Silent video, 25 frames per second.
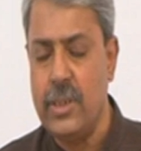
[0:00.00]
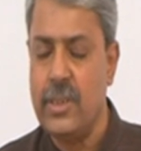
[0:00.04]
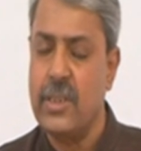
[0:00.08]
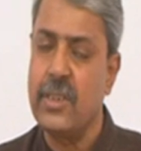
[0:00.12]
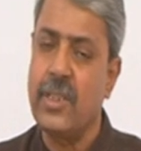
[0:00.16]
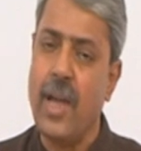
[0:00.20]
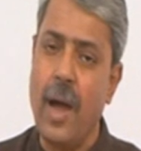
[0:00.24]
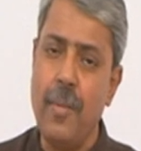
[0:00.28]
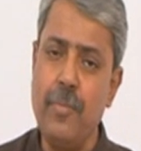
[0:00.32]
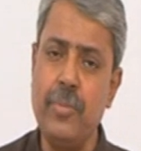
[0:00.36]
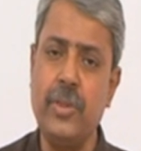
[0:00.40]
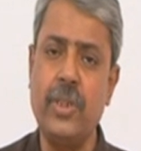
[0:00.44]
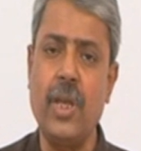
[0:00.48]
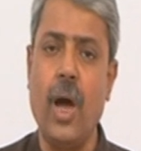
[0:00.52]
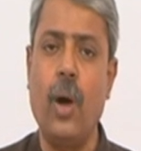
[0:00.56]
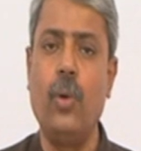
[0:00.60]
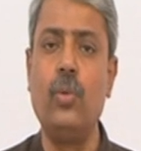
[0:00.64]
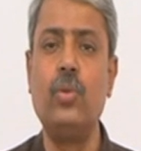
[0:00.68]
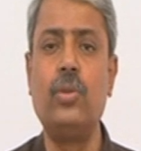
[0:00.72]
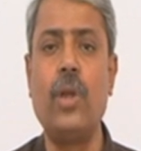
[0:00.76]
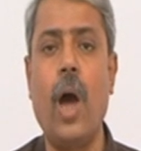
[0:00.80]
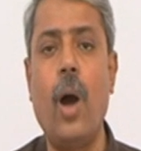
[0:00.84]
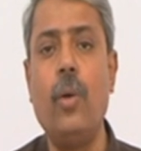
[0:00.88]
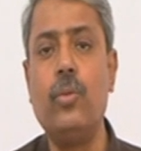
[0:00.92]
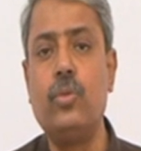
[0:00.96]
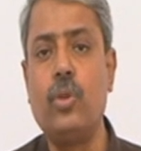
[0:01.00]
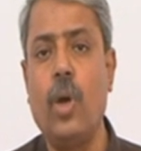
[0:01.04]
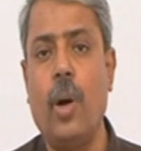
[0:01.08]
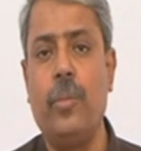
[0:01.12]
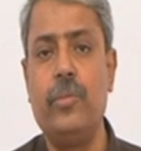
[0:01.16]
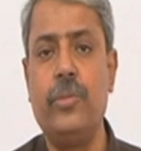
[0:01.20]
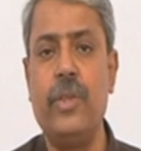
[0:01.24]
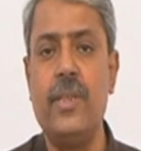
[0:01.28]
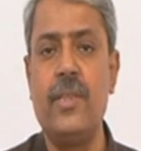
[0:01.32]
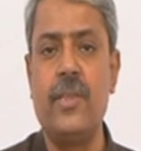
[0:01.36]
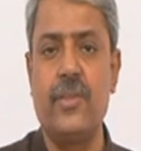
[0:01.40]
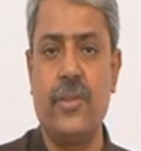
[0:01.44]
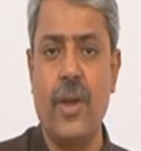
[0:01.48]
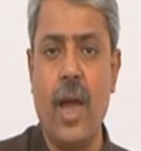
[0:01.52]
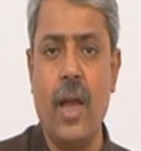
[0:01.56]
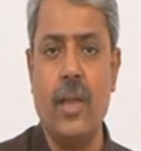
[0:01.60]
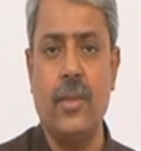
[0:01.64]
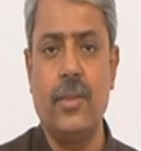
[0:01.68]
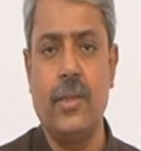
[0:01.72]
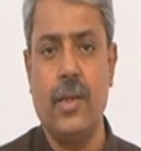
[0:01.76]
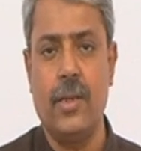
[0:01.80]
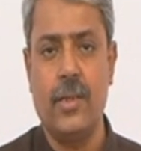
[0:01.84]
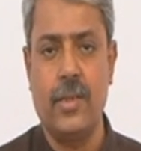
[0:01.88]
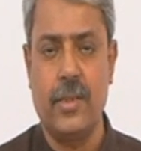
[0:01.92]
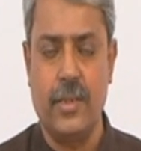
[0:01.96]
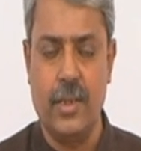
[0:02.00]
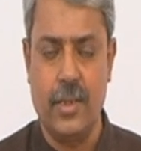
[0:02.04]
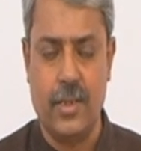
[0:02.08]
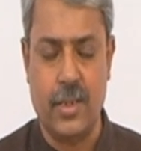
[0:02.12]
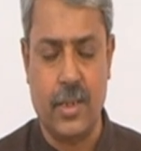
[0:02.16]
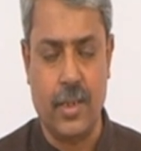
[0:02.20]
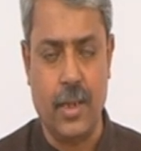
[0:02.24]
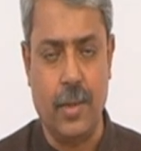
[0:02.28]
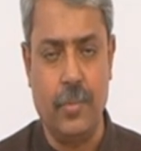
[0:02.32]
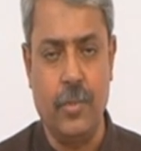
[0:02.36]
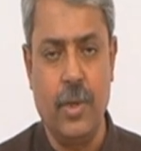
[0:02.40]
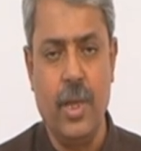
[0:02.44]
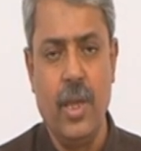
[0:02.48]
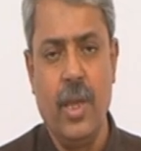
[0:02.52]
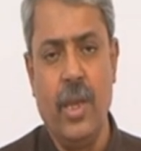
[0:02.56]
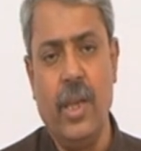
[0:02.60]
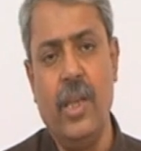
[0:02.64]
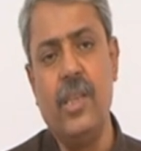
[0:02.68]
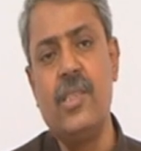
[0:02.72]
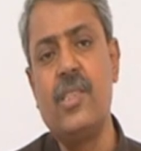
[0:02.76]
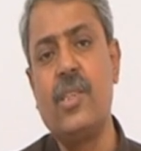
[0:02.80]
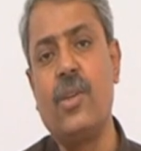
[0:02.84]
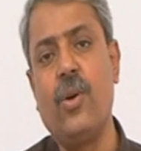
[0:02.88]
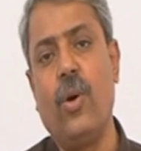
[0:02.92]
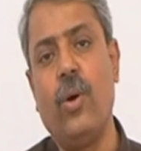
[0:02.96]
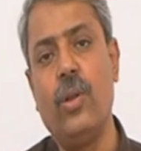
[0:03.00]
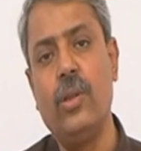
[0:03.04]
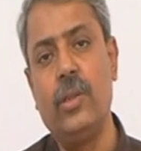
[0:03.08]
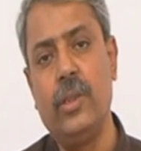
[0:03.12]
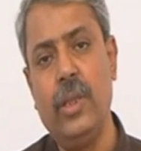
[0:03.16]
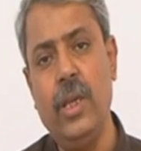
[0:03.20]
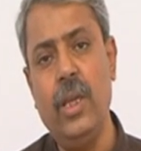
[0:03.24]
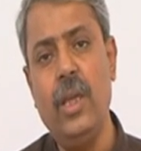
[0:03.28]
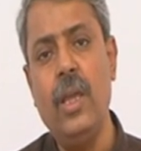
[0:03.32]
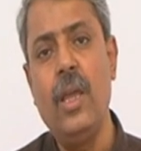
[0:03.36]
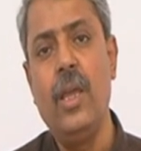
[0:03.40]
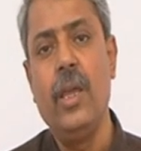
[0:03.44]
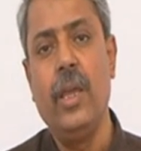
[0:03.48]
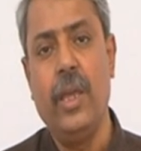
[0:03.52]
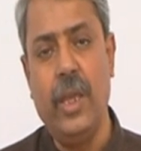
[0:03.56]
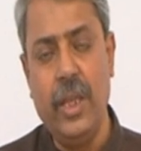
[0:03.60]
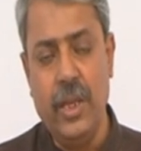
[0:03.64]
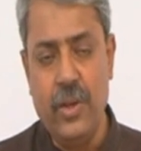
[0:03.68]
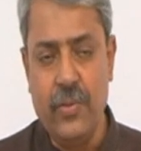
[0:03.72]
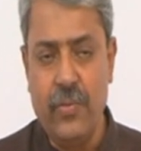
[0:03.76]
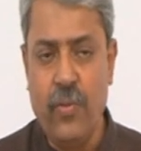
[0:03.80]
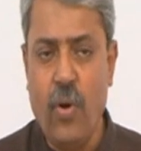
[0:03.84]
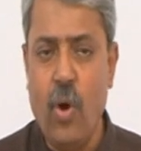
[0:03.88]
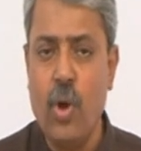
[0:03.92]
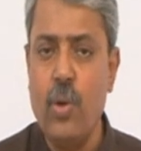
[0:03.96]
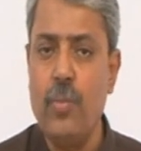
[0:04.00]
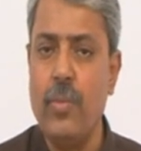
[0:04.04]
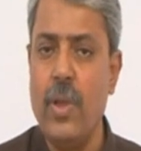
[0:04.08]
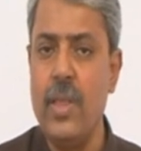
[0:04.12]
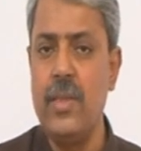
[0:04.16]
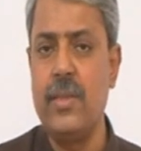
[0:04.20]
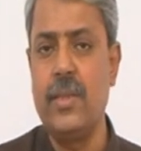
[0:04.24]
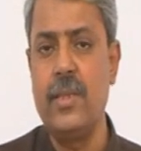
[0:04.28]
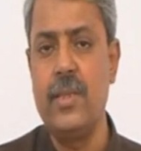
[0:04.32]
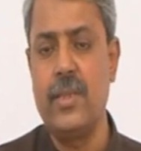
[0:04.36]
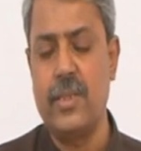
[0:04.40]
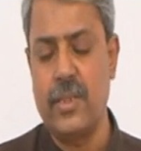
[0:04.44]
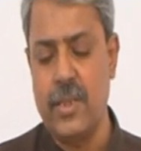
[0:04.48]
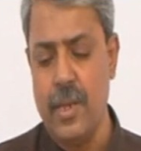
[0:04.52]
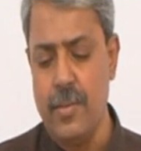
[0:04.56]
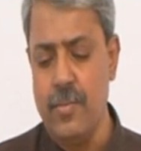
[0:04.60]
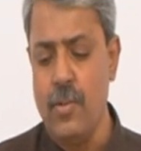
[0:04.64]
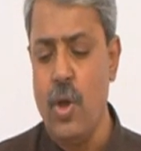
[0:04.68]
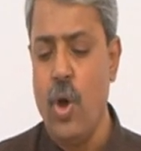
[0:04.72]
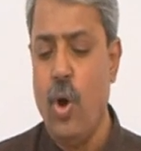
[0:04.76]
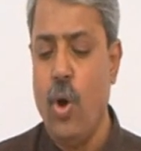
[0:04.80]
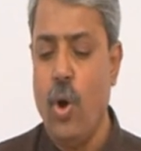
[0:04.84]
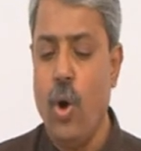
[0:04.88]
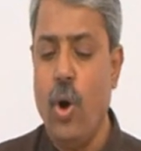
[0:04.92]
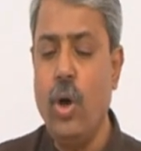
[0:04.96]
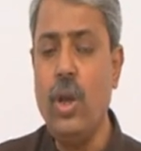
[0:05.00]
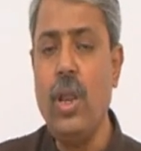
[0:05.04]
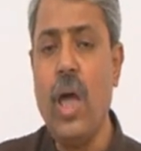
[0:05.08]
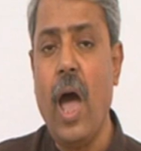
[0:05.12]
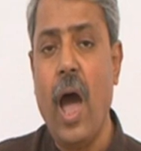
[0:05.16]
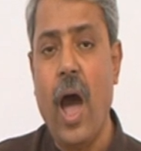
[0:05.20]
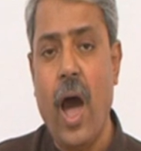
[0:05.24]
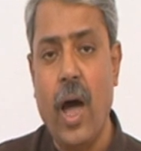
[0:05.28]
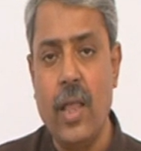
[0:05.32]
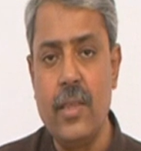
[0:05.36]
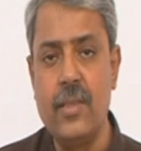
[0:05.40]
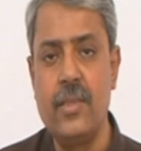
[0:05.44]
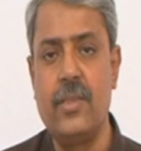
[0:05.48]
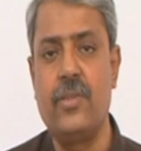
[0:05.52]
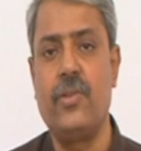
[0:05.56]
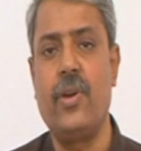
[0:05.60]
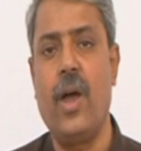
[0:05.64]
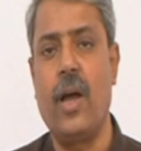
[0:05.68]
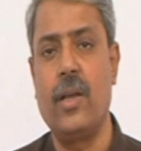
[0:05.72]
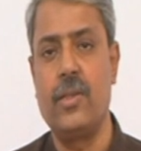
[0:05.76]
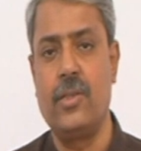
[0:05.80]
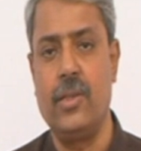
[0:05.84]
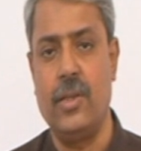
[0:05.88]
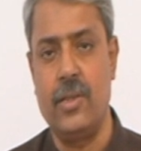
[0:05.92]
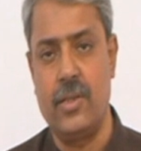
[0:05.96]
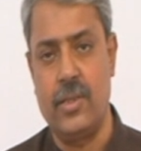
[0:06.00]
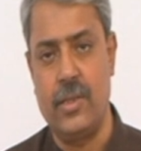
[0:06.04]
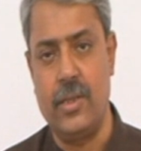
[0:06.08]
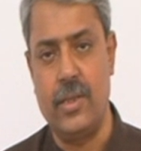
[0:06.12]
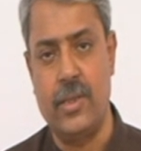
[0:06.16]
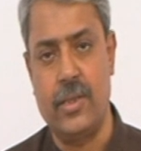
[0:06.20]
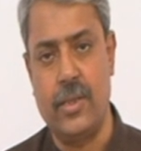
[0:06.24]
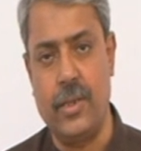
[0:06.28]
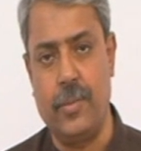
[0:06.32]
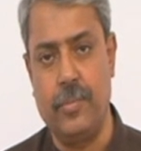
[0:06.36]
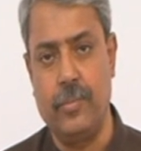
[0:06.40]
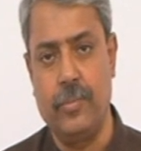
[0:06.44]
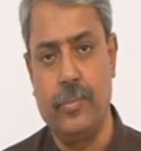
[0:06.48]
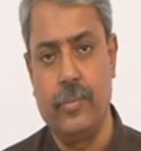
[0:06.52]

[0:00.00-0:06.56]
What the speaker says: comes out of the structured system is called the informal system or unstructured system.